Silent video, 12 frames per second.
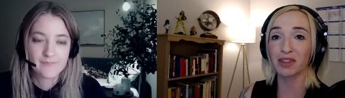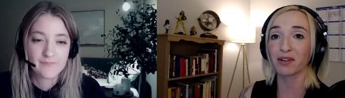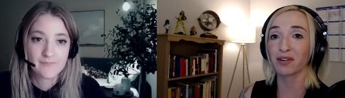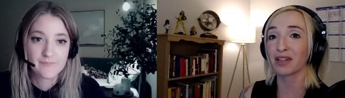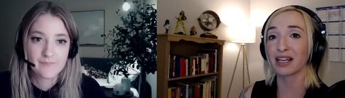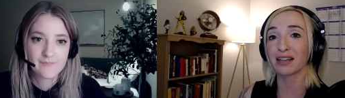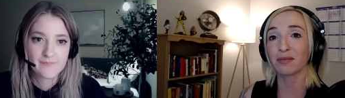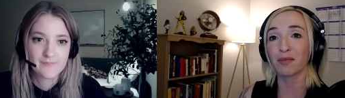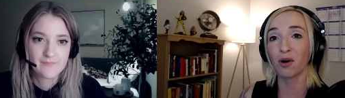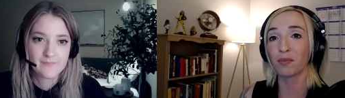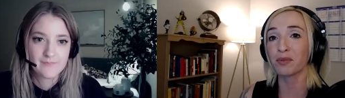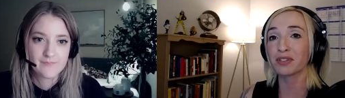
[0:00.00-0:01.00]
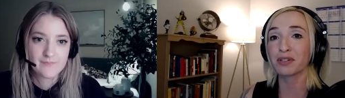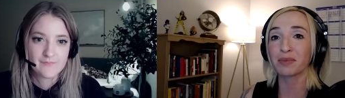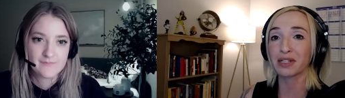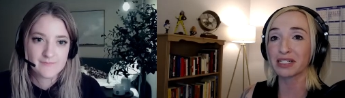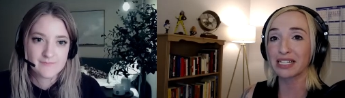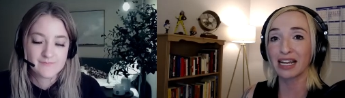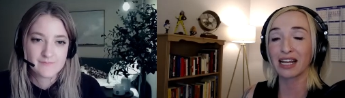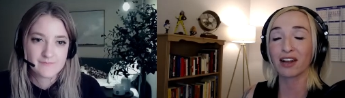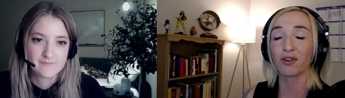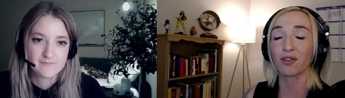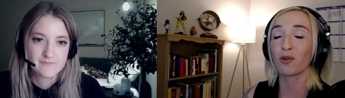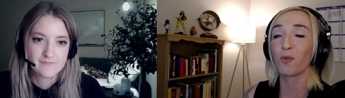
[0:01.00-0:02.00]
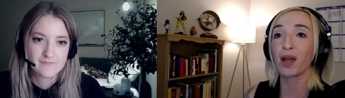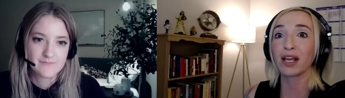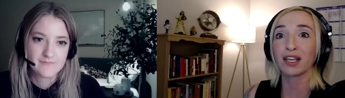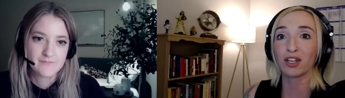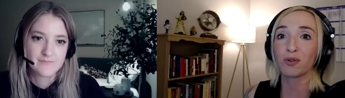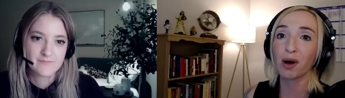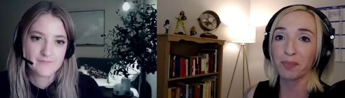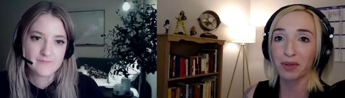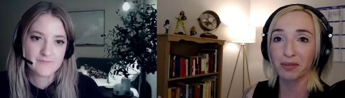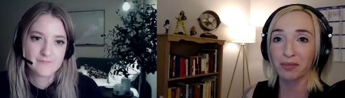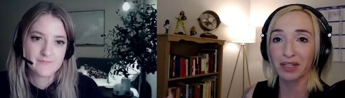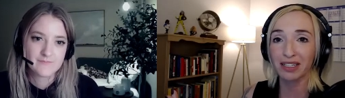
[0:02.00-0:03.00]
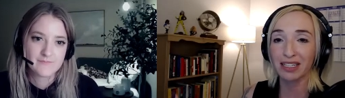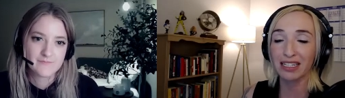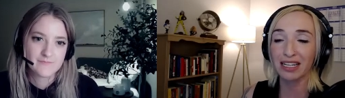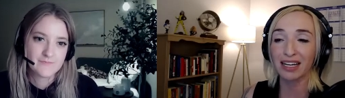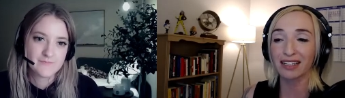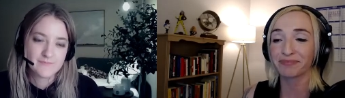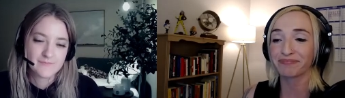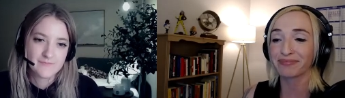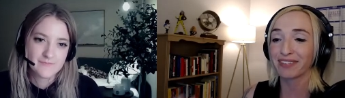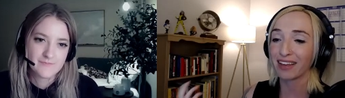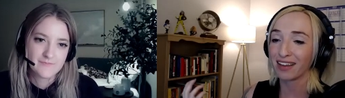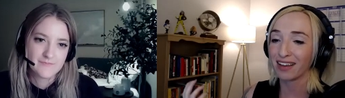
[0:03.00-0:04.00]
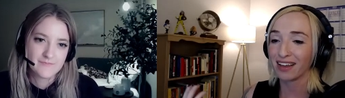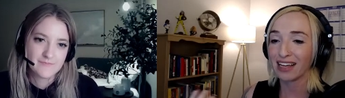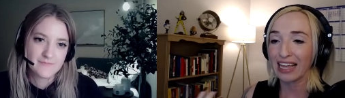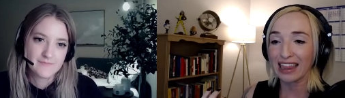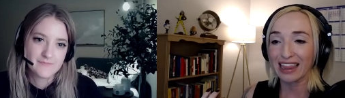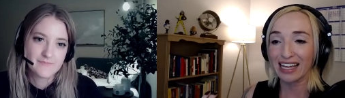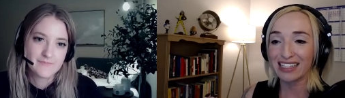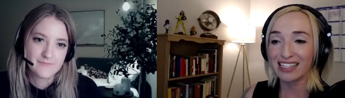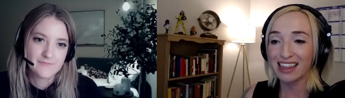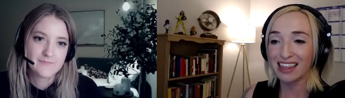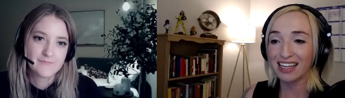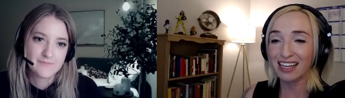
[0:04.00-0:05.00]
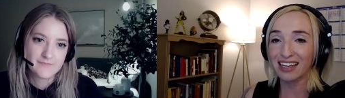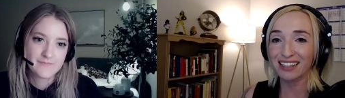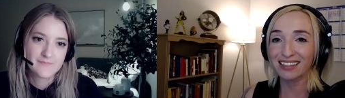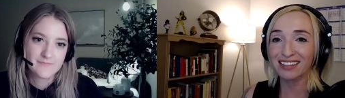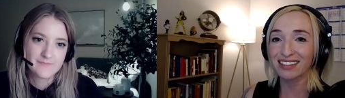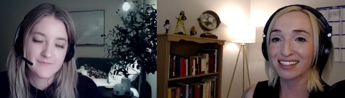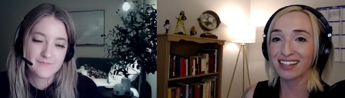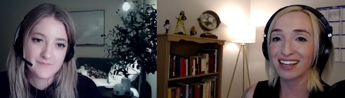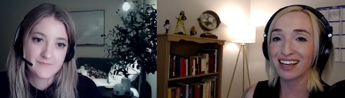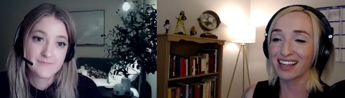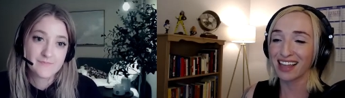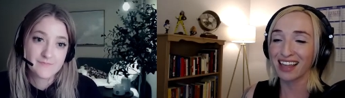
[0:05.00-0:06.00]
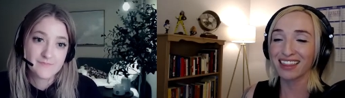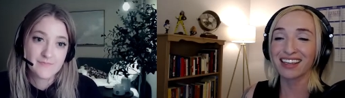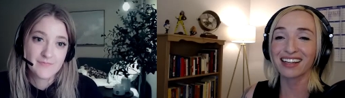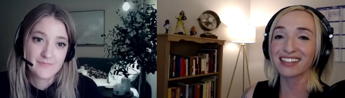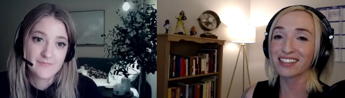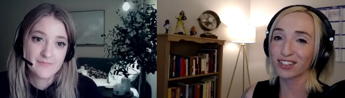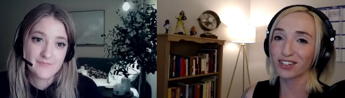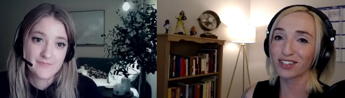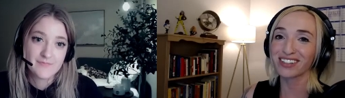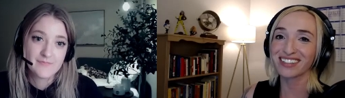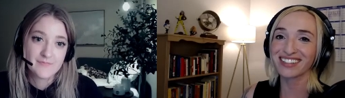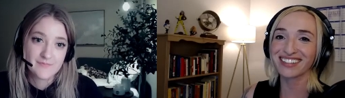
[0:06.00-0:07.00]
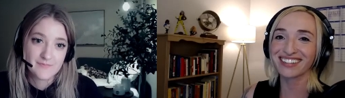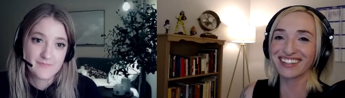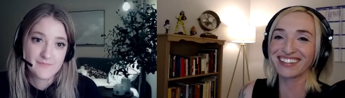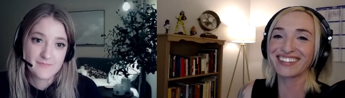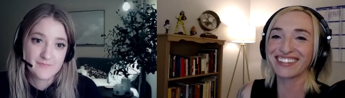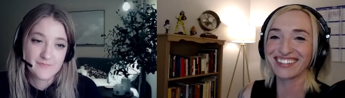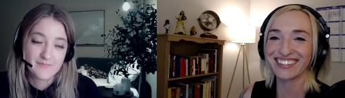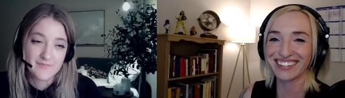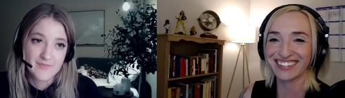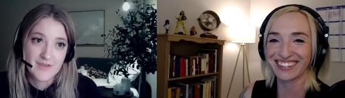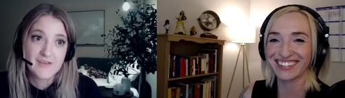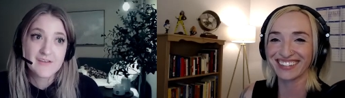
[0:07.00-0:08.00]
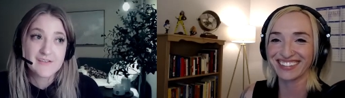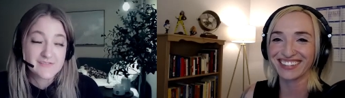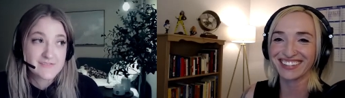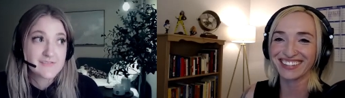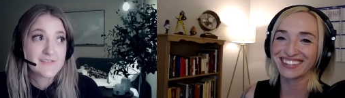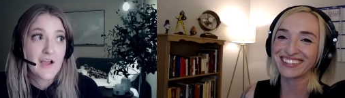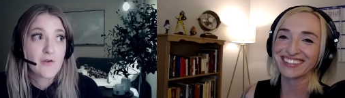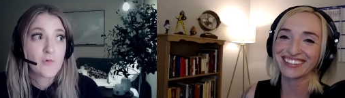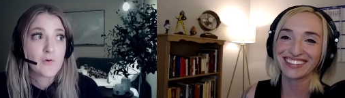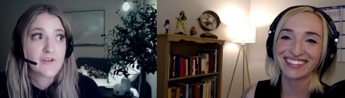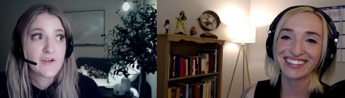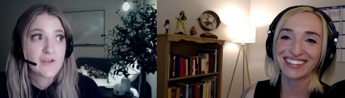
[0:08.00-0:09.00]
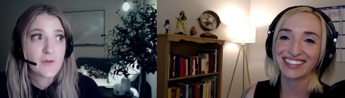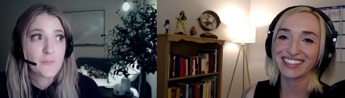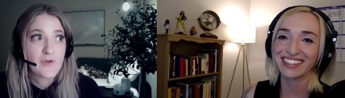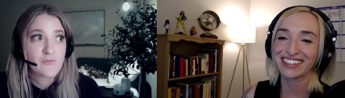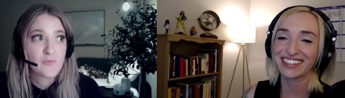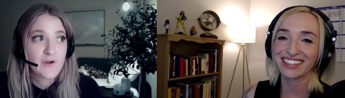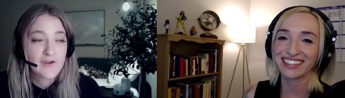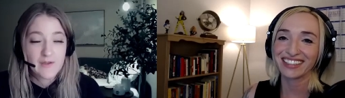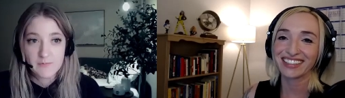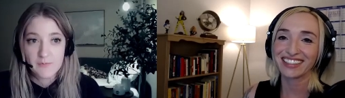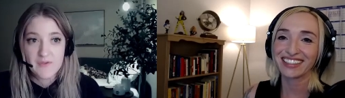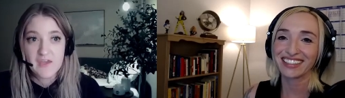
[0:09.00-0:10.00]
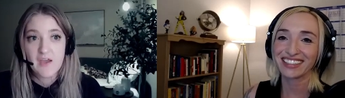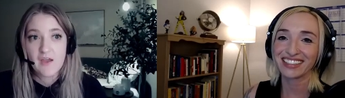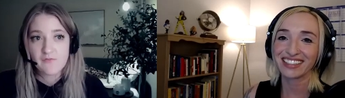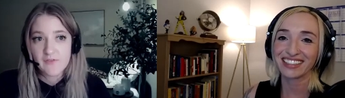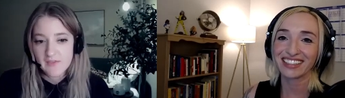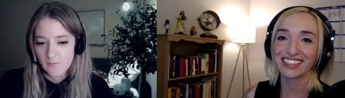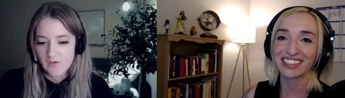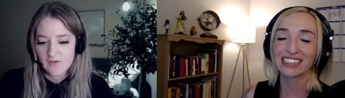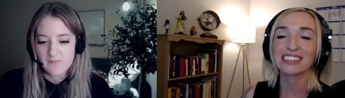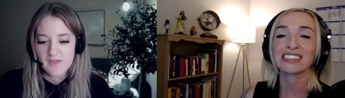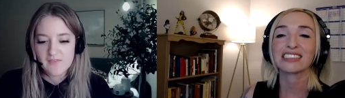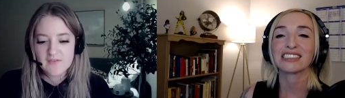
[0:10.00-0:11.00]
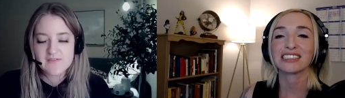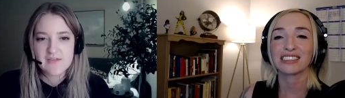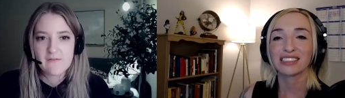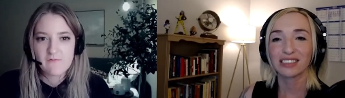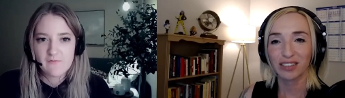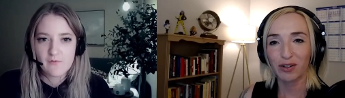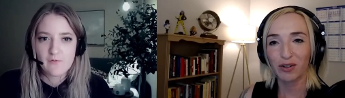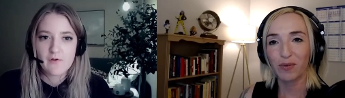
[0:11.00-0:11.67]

Speaker 1: and they're like almost debilitating or they're waking you up in the middle of the night, that's a thing.
Speaker 2: And that thing is C I R S. Yeah, we're getting up at four a.m. to pee. I feel like we could make this an inf-